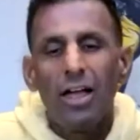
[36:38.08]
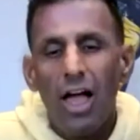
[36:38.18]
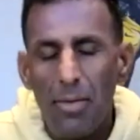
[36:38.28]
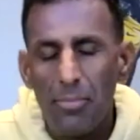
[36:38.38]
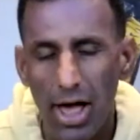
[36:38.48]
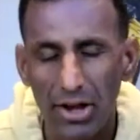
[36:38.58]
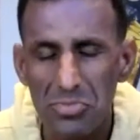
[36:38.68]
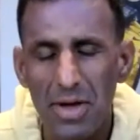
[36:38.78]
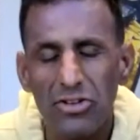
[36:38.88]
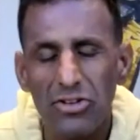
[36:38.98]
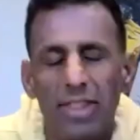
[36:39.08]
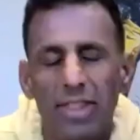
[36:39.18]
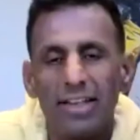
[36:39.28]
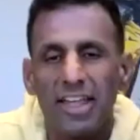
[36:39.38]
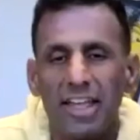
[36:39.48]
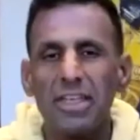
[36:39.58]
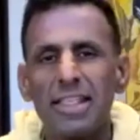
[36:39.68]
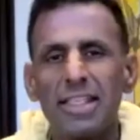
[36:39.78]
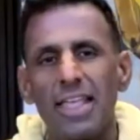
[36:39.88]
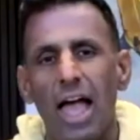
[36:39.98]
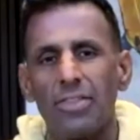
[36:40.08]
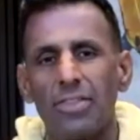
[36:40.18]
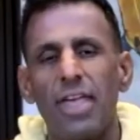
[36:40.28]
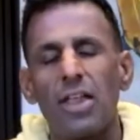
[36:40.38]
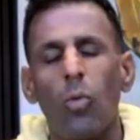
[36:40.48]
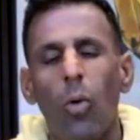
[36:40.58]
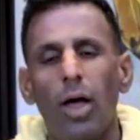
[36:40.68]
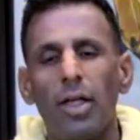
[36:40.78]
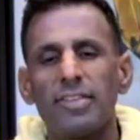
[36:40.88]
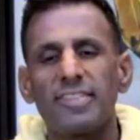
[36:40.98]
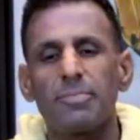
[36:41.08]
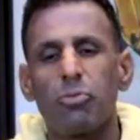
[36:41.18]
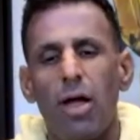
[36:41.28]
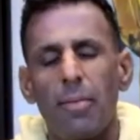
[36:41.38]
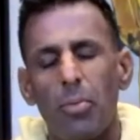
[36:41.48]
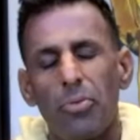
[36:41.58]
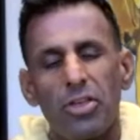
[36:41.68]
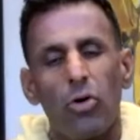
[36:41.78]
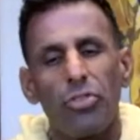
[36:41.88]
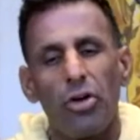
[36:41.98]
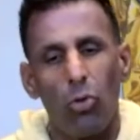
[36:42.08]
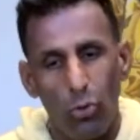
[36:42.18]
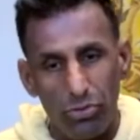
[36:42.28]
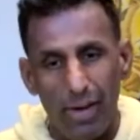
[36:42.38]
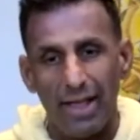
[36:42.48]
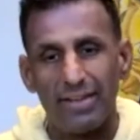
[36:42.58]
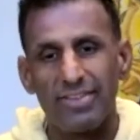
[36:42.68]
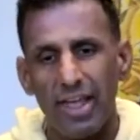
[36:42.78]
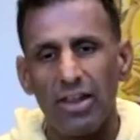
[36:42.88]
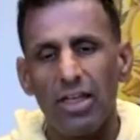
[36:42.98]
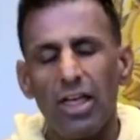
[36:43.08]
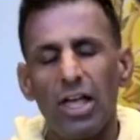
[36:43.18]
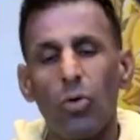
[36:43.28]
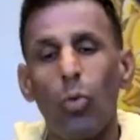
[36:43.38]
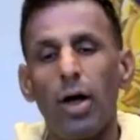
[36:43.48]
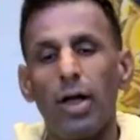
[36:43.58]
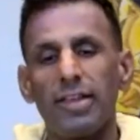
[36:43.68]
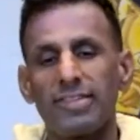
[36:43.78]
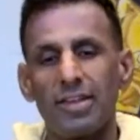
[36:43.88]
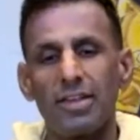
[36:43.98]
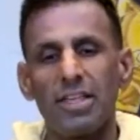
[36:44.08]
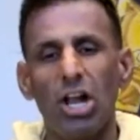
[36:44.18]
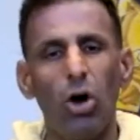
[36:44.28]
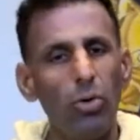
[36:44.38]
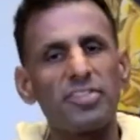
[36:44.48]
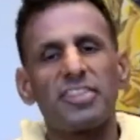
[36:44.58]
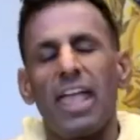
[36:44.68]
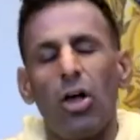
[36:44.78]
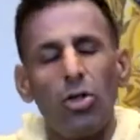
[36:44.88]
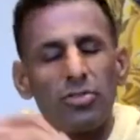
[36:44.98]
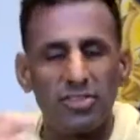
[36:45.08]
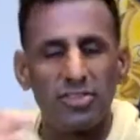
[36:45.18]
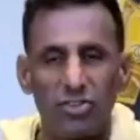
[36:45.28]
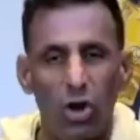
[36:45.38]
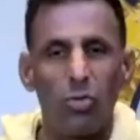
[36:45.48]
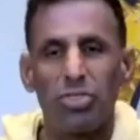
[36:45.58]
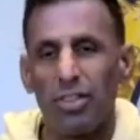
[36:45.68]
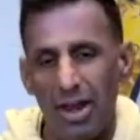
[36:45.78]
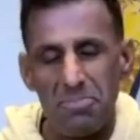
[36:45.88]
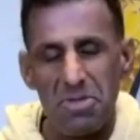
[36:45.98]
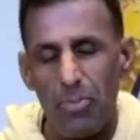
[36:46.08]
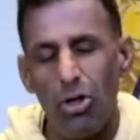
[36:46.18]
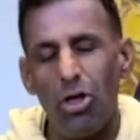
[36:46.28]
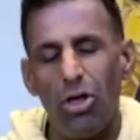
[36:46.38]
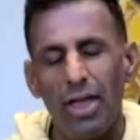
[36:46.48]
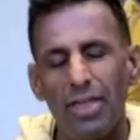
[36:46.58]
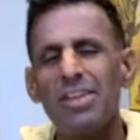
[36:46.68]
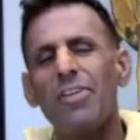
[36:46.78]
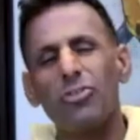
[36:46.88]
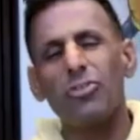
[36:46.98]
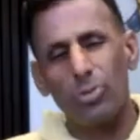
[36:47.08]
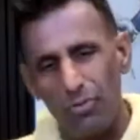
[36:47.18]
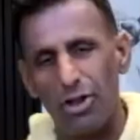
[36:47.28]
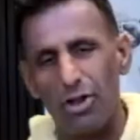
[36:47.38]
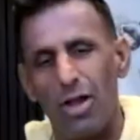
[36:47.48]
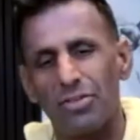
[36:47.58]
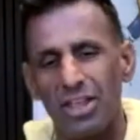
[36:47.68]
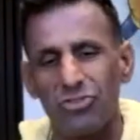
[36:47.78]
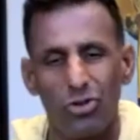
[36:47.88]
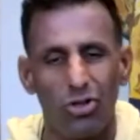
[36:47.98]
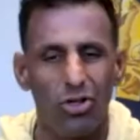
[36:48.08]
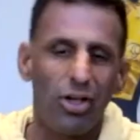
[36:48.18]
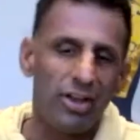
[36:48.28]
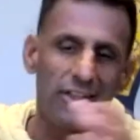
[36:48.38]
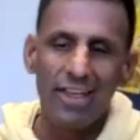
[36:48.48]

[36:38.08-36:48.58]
i'm glad you mentioned that because i think that that that was probably the old mindset was mm-hmm. you know scale to start with a lot of people and then eventually we'll figure out digital and